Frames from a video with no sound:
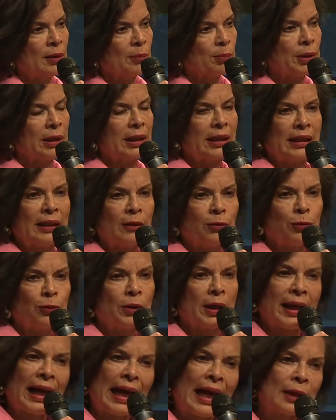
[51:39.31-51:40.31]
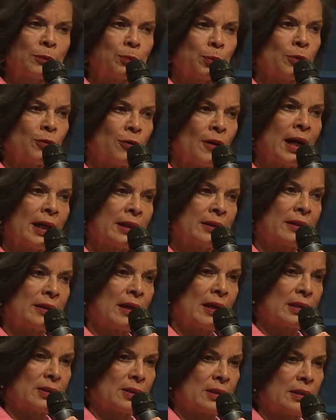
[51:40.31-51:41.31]
But if they had provided
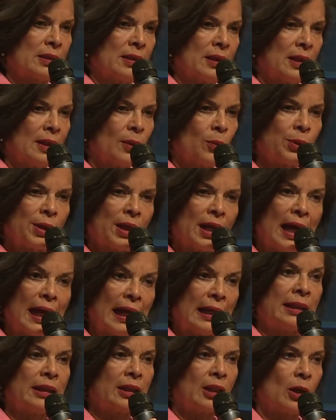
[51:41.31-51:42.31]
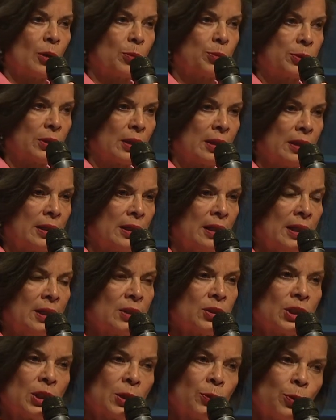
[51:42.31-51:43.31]
us with a helicopter,
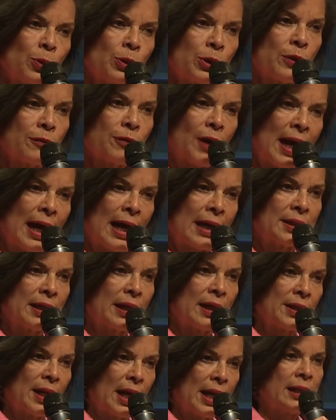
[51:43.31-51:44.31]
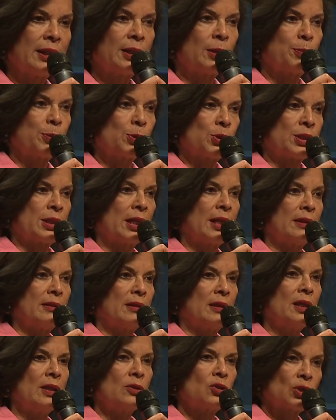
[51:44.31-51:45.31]
she would have had an
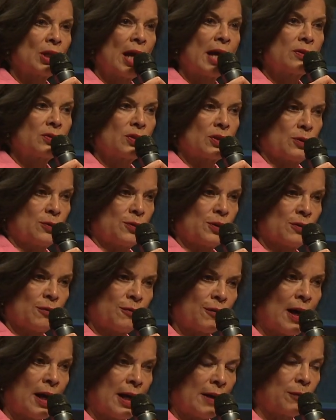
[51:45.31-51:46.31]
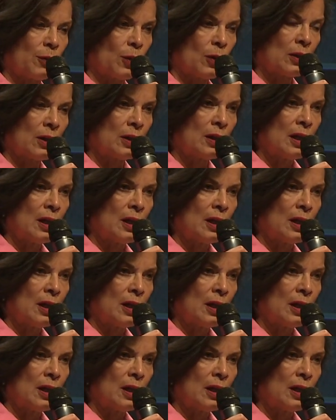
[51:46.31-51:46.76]
80% chance of survival.